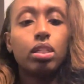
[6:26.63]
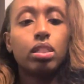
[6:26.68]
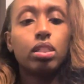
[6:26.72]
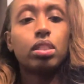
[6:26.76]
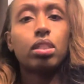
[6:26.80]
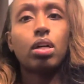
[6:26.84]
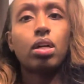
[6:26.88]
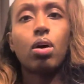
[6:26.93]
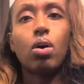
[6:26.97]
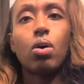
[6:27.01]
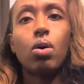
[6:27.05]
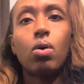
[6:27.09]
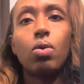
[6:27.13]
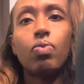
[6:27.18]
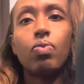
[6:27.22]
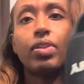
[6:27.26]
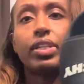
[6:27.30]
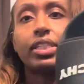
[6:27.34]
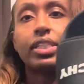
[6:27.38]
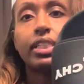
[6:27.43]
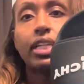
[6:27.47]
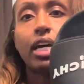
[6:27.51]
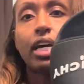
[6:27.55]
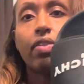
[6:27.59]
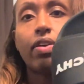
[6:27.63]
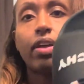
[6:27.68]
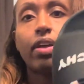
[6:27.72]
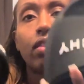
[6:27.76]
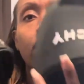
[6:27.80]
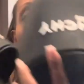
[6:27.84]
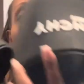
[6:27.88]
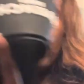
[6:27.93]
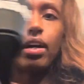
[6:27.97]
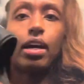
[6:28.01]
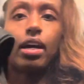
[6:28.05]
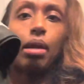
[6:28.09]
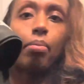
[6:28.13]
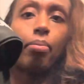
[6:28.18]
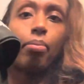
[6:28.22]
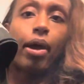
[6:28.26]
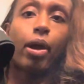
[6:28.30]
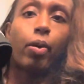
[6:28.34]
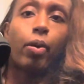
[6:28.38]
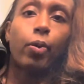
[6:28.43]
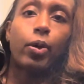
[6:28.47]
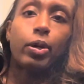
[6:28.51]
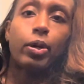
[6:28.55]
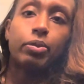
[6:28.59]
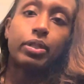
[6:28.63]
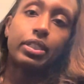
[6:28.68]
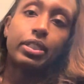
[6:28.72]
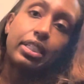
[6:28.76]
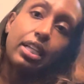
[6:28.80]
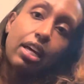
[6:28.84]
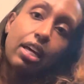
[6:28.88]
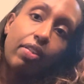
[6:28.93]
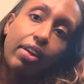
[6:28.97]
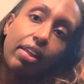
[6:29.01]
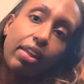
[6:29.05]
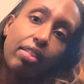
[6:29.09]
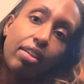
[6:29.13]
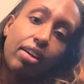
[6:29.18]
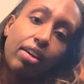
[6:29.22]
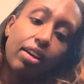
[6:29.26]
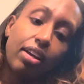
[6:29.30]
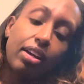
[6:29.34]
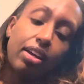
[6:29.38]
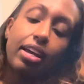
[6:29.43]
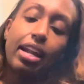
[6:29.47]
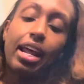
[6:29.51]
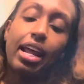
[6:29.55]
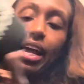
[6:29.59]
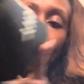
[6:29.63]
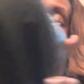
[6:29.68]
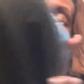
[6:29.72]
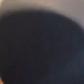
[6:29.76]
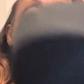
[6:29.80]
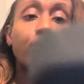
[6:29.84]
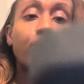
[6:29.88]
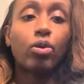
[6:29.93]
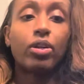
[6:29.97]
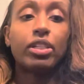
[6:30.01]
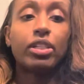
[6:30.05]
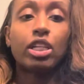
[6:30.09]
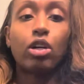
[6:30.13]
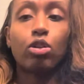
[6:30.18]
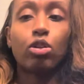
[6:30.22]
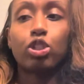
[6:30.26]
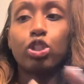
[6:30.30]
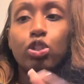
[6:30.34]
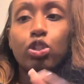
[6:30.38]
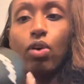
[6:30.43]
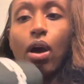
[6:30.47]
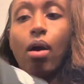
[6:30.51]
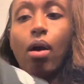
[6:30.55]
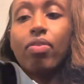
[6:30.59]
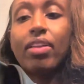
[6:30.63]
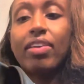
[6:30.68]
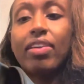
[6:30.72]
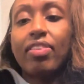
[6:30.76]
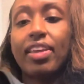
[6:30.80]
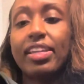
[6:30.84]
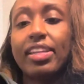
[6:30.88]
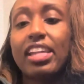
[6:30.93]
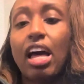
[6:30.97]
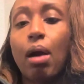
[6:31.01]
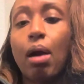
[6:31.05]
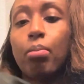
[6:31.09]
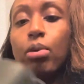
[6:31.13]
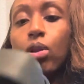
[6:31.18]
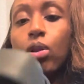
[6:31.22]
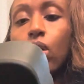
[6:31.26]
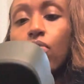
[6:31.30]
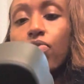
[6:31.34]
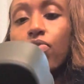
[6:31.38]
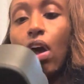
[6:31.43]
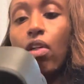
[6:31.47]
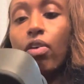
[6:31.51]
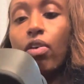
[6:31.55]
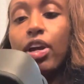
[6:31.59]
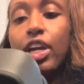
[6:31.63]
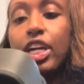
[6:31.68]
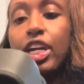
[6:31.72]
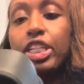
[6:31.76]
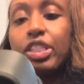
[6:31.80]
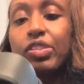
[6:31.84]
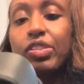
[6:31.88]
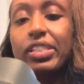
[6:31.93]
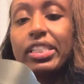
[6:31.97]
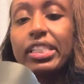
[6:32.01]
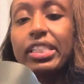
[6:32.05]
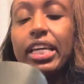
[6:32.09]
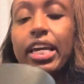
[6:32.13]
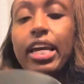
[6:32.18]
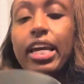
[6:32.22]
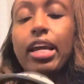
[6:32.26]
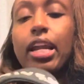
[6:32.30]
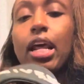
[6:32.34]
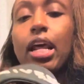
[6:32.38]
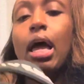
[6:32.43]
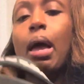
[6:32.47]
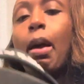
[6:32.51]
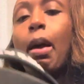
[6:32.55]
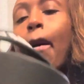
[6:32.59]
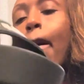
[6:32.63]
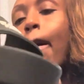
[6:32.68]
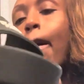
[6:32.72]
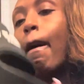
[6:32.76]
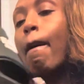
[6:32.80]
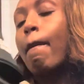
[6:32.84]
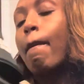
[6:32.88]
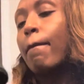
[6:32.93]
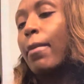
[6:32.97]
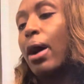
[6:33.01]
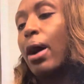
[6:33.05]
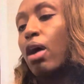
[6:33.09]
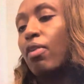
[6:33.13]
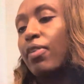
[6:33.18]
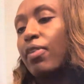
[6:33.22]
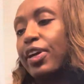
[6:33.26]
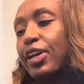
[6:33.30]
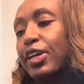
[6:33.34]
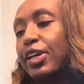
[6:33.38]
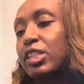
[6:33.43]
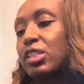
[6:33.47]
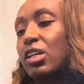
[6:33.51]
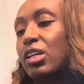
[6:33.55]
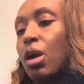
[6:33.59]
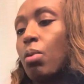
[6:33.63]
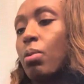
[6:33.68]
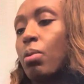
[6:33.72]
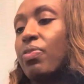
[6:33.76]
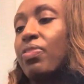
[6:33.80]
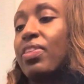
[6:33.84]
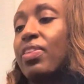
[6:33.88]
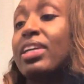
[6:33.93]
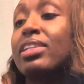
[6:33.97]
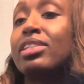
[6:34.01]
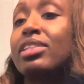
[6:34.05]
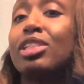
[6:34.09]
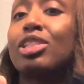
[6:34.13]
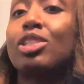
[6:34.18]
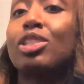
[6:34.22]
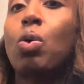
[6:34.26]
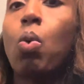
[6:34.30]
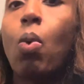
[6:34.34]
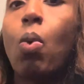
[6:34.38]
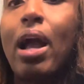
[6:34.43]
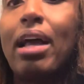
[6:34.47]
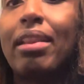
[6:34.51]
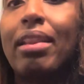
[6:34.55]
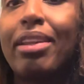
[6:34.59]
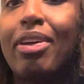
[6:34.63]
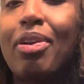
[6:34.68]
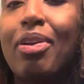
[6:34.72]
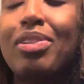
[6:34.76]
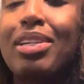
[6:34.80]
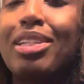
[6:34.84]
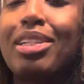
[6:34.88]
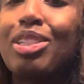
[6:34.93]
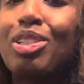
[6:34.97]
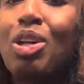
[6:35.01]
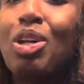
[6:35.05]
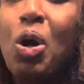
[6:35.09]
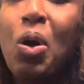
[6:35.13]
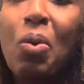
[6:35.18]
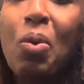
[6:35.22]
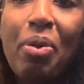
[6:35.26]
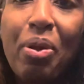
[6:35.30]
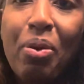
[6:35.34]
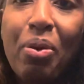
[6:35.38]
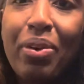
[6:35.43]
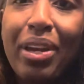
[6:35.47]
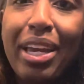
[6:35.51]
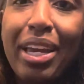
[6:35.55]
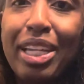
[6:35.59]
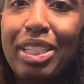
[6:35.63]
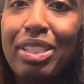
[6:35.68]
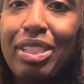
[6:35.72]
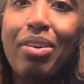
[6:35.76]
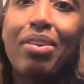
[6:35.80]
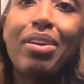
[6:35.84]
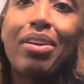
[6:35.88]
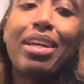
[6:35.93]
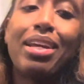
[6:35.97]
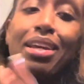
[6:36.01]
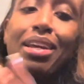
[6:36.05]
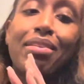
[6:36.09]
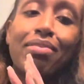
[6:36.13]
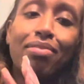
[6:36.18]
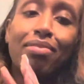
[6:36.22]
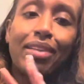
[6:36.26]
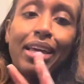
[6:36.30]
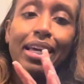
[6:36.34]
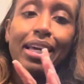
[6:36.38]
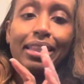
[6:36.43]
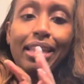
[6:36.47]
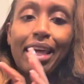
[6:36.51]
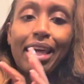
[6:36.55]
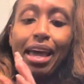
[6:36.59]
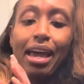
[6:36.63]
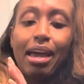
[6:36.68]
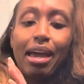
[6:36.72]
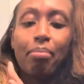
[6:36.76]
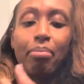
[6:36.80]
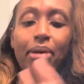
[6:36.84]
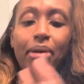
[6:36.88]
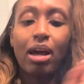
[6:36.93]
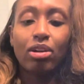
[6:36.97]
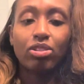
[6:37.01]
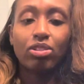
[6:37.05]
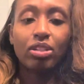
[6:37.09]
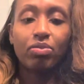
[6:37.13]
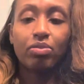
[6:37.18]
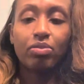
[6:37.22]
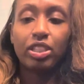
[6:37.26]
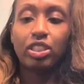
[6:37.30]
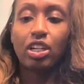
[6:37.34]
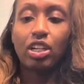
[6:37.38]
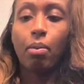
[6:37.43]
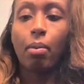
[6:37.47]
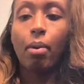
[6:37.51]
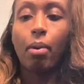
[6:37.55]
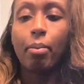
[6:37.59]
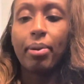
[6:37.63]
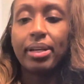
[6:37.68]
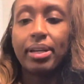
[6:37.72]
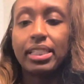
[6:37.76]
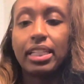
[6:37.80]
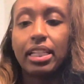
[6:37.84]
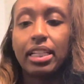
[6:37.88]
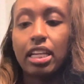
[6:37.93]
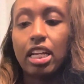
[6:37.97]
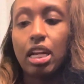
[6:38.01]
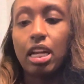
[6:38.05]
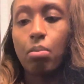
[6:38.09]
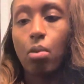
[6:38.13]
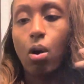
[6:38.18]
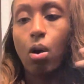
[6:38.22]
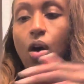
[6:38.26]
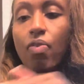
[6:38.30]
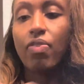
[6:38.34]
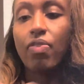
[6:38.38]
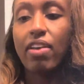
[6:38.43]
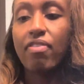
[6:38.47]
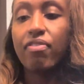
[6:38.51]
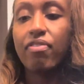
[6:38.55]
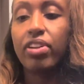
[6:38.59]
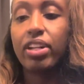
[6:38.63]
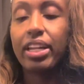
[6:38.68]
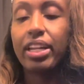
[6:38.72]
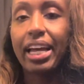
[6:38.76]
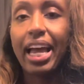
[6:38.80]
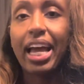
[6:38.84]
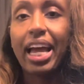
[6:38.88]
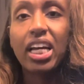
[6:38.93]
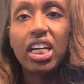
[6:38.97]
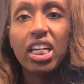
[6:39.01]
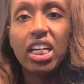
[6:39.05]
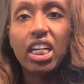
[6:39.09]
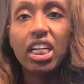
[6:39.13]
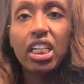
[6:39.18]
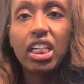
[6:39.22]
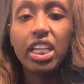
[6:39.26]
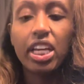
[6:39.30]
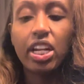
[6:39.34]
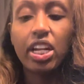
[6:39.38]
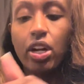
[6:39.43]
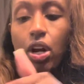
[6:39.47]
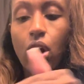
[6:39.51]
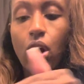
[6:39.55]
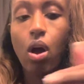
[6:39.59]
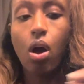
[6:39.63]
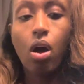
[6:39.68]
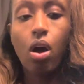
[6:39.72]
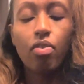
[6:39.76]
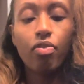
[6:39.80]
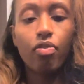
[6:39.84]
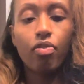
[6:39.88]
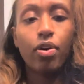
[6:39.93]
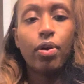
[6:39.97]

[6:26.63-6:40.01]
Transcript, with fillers: So this is how they look This is how they look. And I got these on sale too. I'll link these down below if y'all are interested. My only concern with this, just the white letters, I just hope they don't get dirty like that. I'm definitely trying my best to clean them off. They feel like I could clean it off.